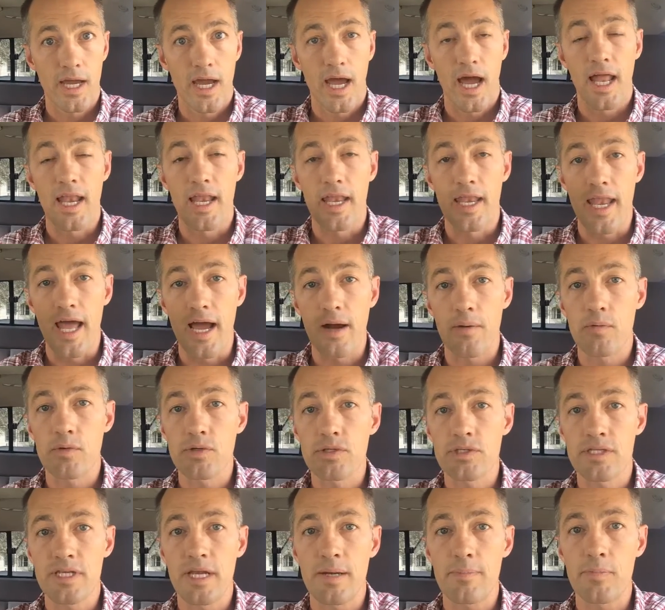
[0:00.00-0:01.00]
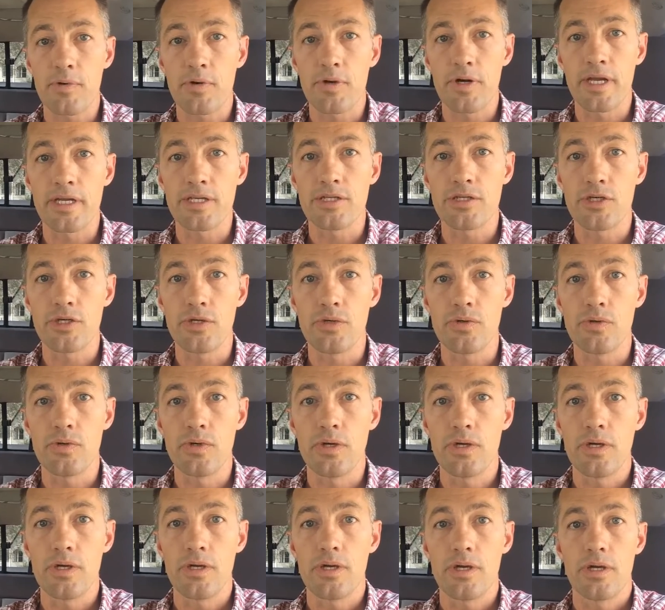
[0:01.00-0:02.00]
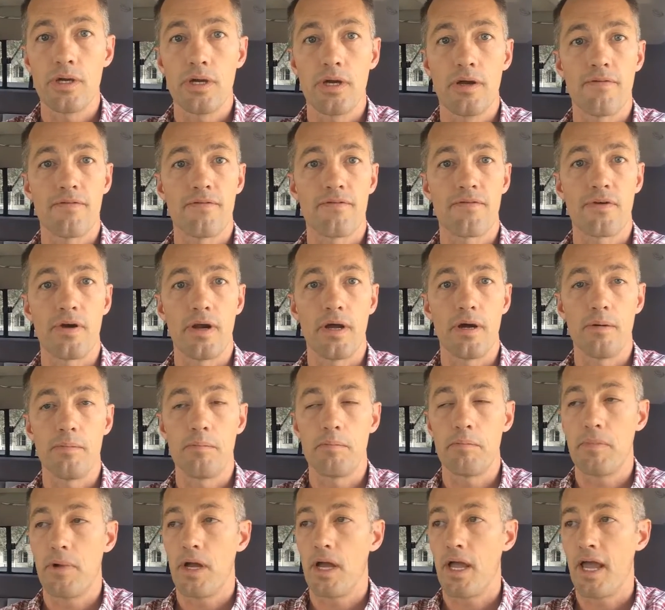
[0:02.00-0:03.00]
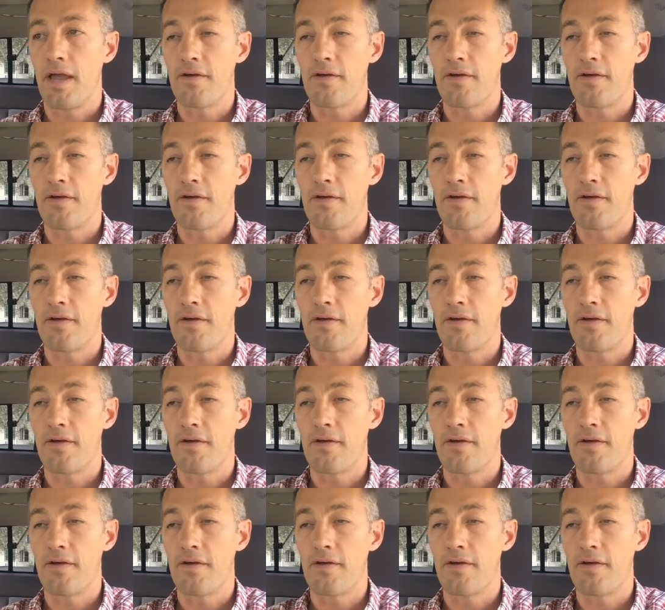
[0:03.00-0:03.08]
And that will separate you from